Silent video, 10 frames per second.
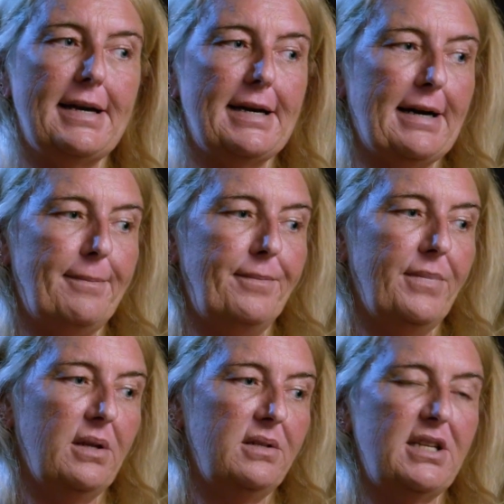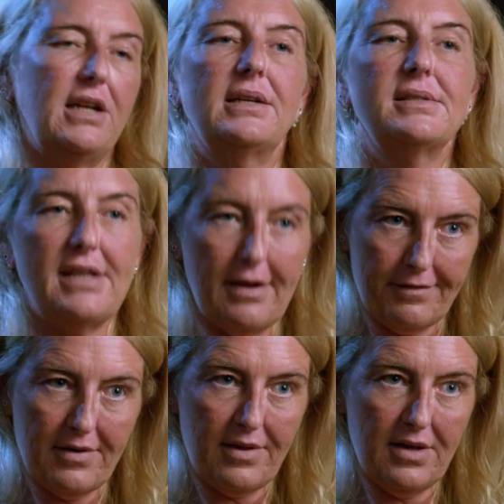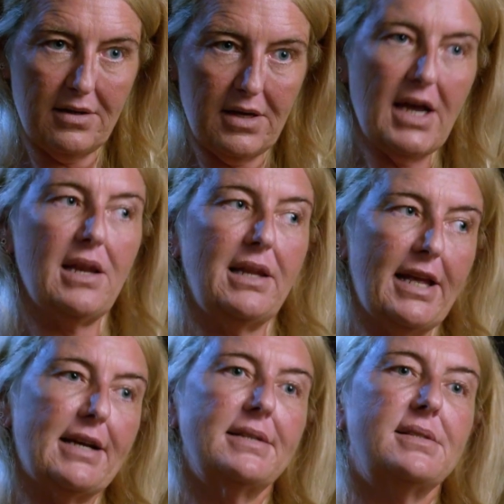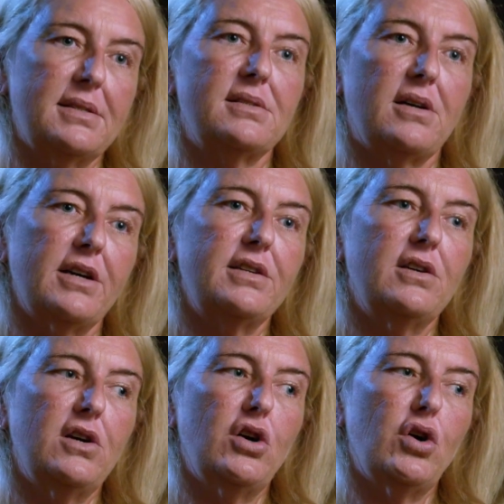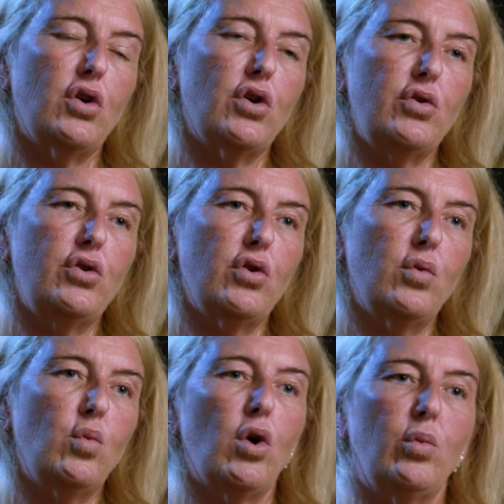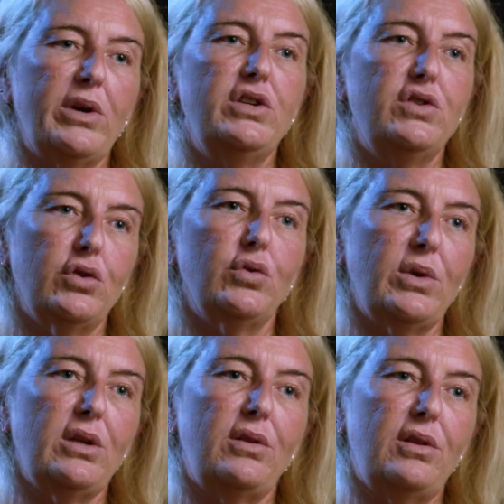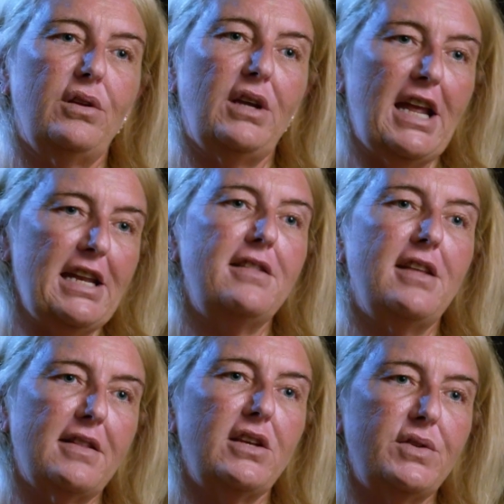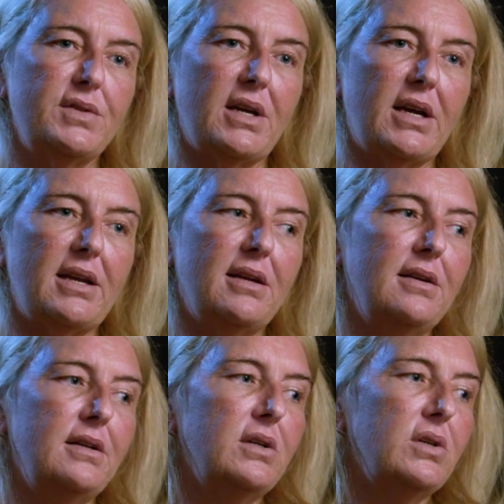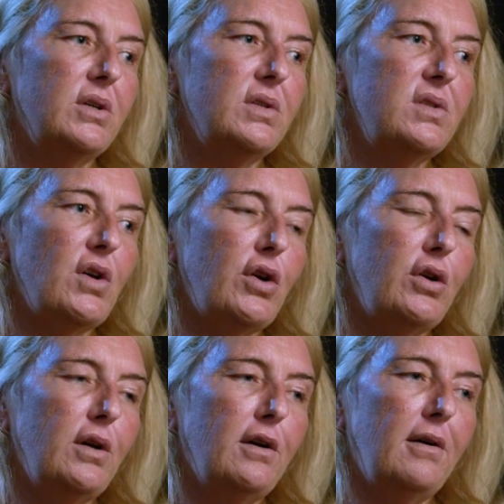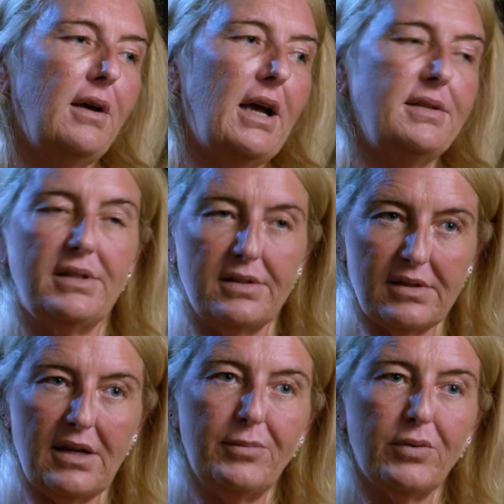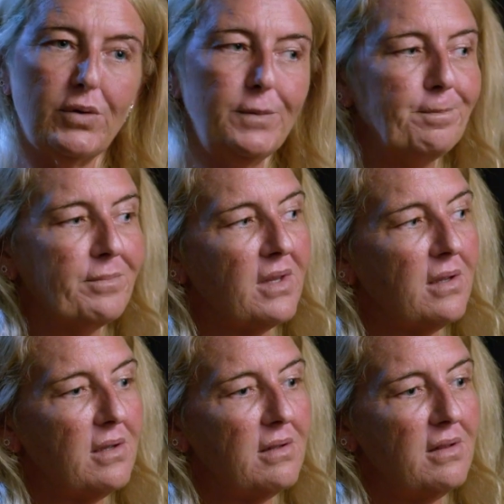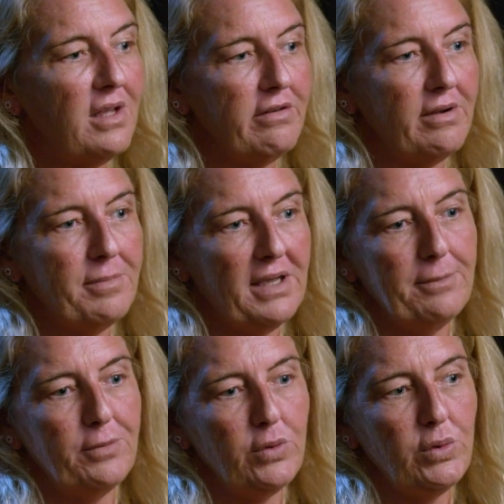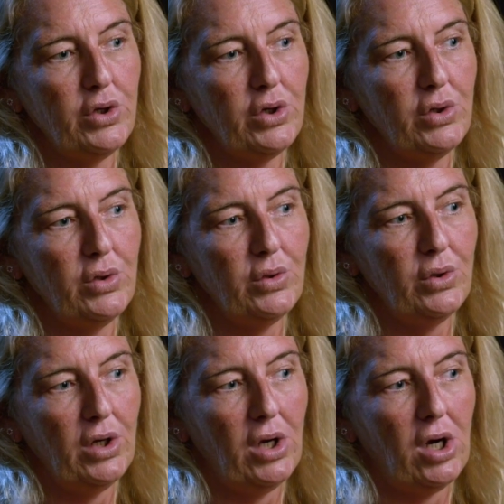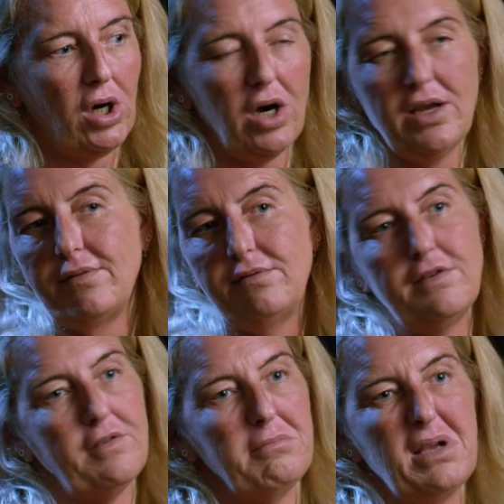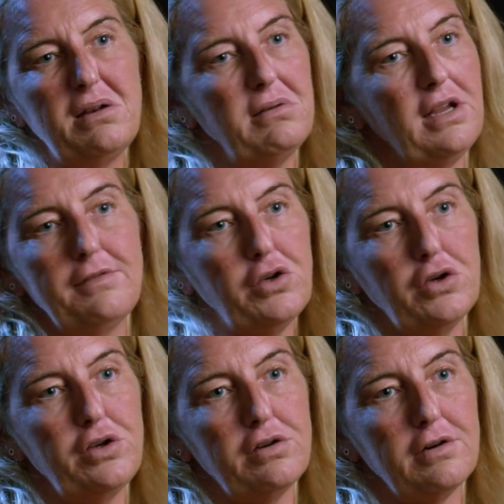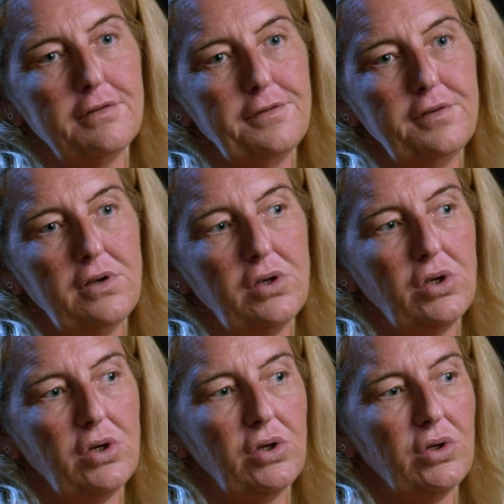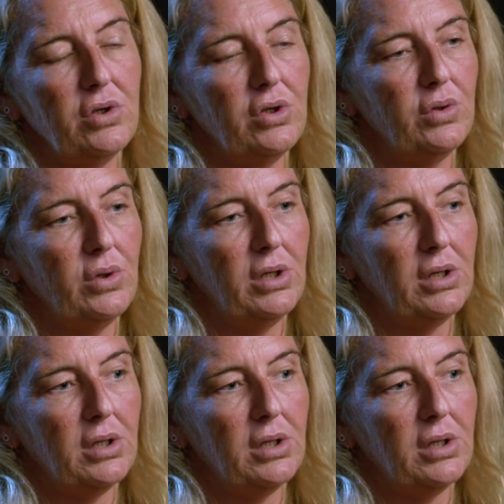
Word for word: um, tell us everything, and let us decide on what we do with anything that you say. So, as an example, there are people who I have never met, never heard of, who